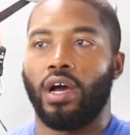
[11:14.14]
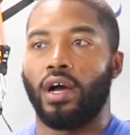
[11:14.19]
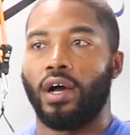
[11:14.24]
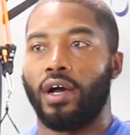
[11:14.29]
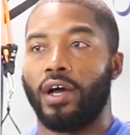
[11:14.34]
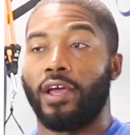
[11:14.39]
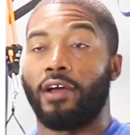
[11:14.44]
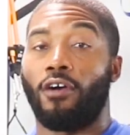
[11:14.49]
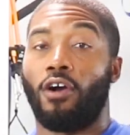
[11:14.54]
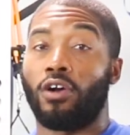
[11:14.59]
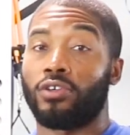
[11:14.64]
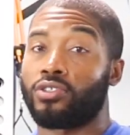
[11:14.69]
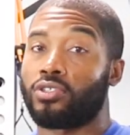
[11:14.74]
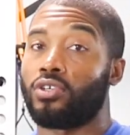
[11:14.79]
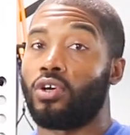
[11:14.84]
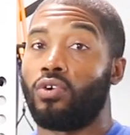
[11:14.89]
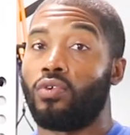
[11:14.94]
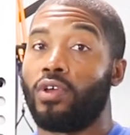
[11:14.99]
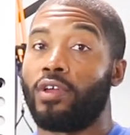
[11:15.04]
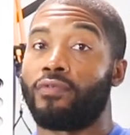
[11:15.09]
And
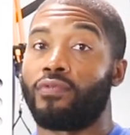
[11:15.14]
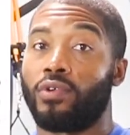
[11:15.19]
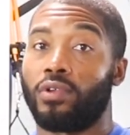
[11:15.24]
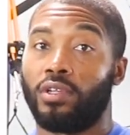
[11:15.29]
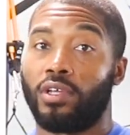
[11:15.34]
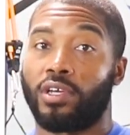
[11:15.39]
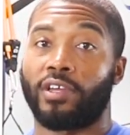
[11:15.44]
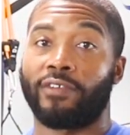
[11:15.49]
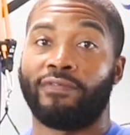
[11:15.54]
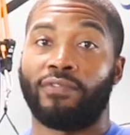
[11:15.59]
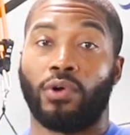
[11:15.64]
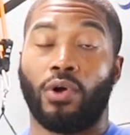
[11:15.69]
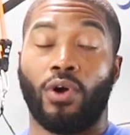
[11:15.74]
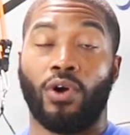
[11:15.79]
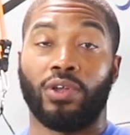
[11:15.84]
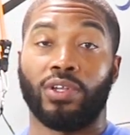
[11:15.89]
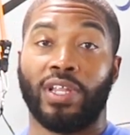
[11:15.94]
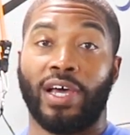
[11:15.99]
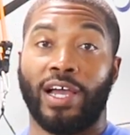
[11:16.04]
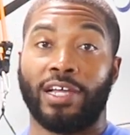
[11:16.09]
also, if you're looking for
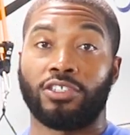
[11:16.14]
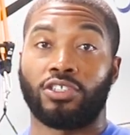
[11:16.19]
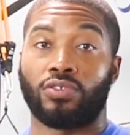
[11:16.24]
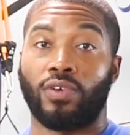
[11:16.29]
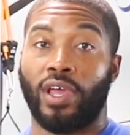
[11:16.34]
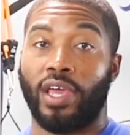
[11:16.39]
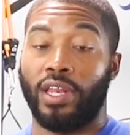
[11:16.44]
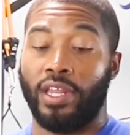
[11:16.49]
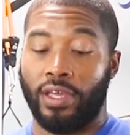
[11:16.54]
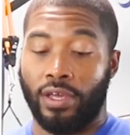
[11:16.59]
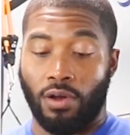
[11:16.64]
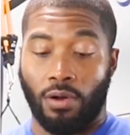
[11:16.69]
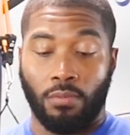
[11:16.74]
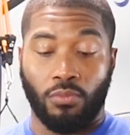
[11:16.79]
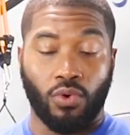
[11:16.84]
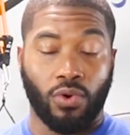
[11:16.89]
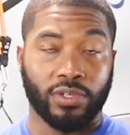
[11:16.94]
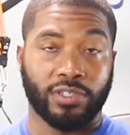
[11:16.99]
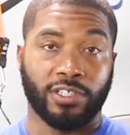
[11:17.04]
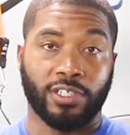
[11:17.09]
online training or
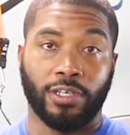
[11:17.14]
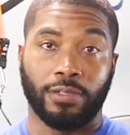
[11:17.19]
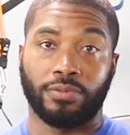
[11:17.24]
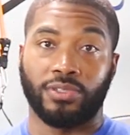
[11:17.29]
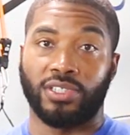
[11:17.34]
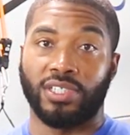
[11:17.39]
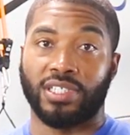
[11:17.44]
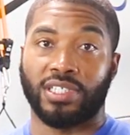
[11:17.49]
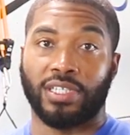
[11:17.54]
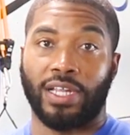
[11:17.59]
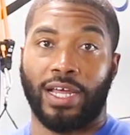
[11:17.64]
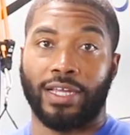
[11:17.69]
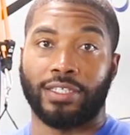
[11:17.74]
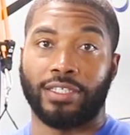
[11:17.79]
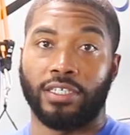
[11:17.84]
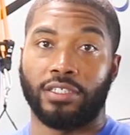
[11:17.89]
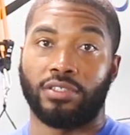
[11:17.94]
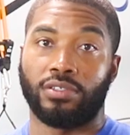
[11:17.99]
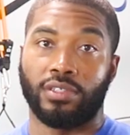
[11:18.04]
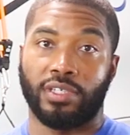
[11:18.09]
more tips just like
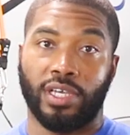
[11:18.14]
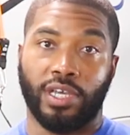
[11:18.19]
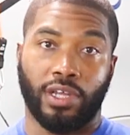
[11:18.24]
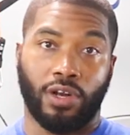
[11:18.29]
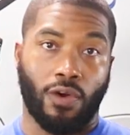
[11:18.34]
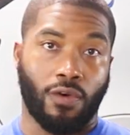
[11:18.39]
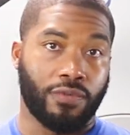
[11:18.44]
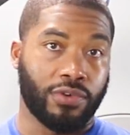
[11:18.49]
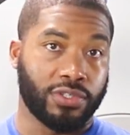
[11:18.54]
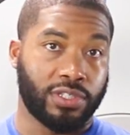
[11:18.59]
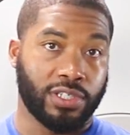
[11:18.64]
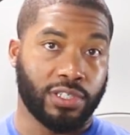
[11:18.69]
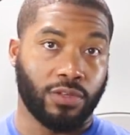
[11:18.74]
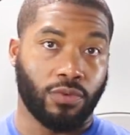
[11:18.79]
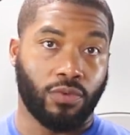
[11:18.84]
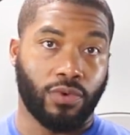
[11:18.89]
this, you can head over to the